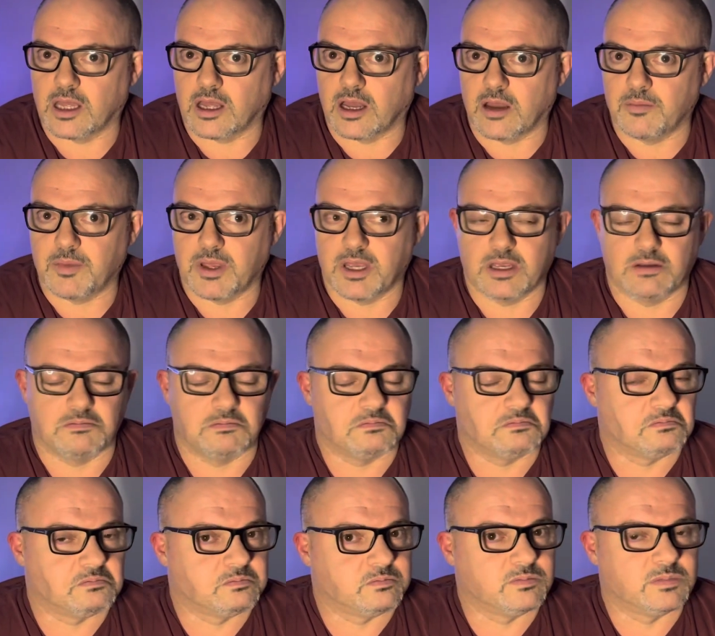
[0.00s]
I mean,
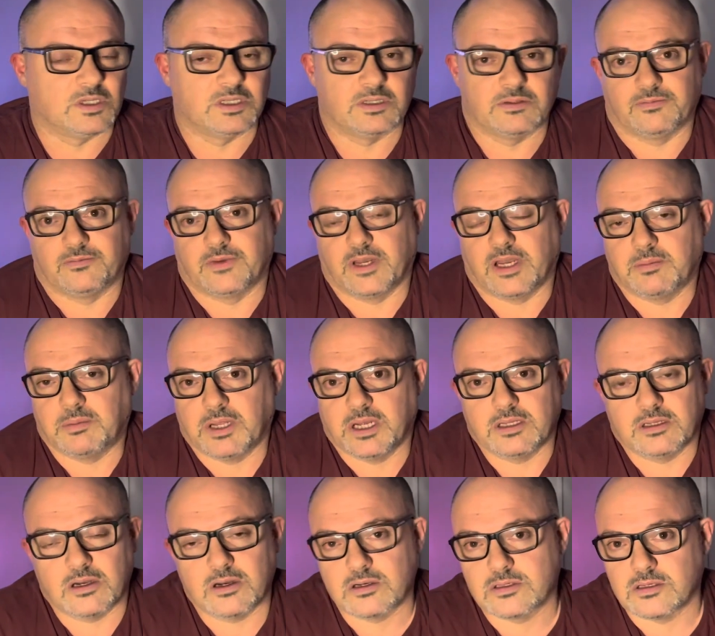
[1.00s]
fair
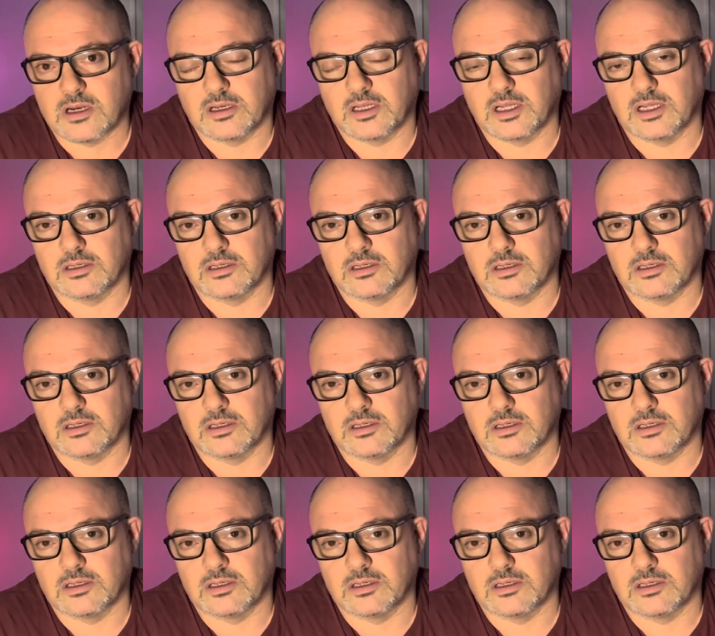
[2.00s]
play Darkside.